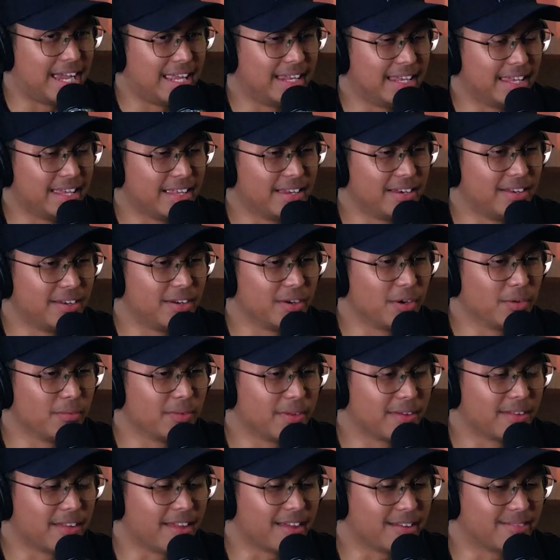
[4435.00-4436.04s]
And then you're over
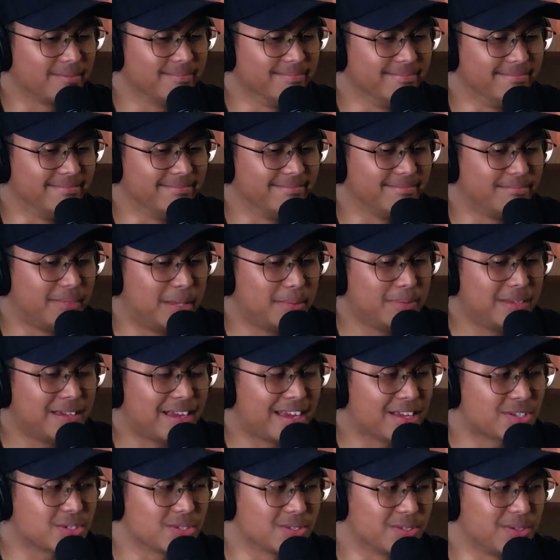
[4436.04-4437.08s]
there like, maybe
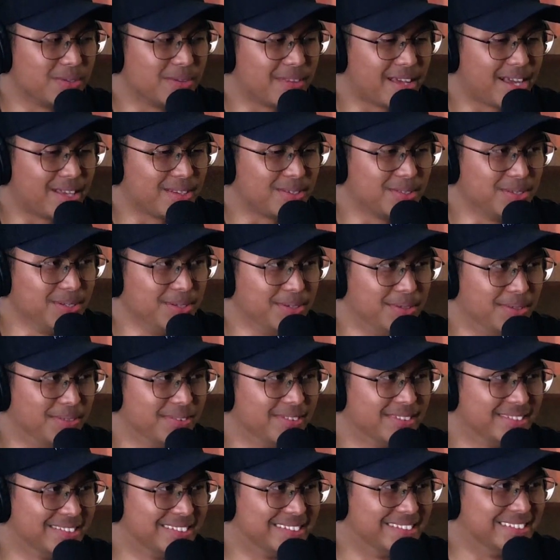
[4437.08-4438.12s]
I should do that too.
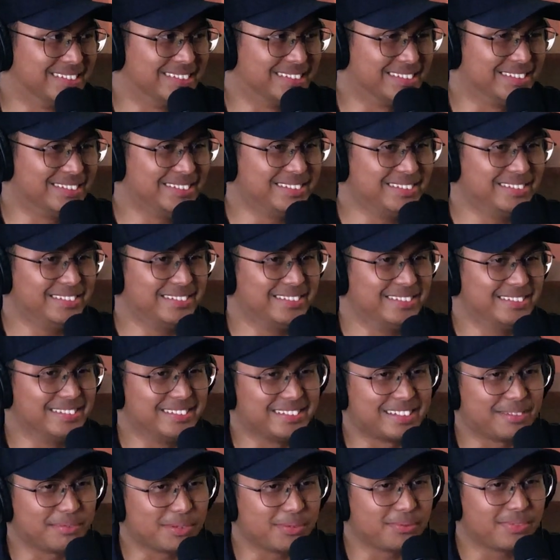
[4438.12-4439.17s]

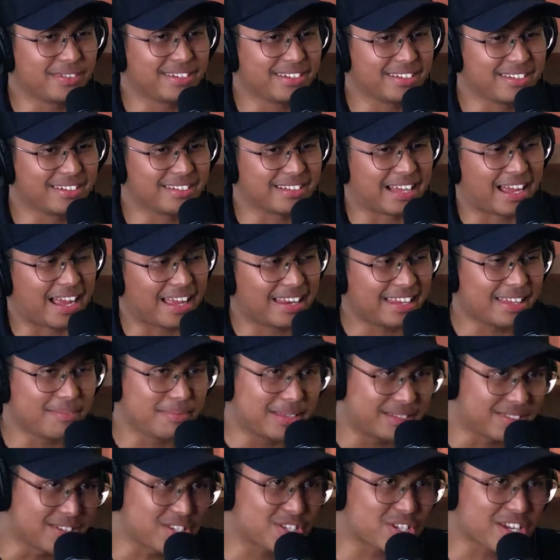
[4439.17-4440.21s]
Over here. I didn't
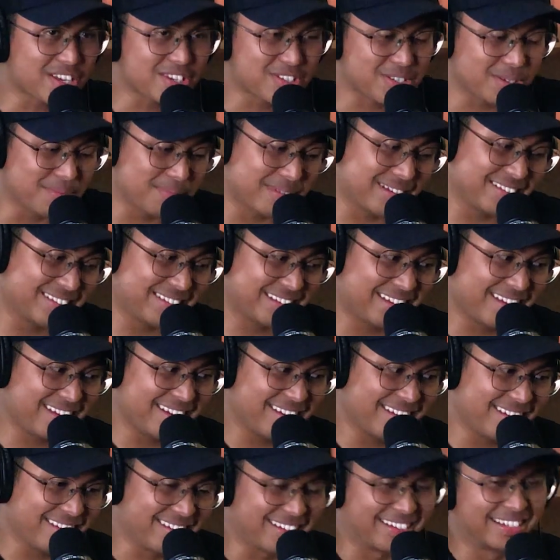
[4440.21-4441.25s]
mean to judge you, but
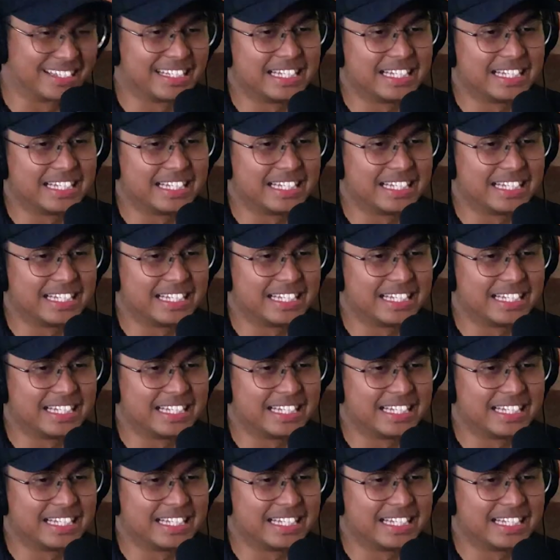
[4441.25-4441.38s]
right?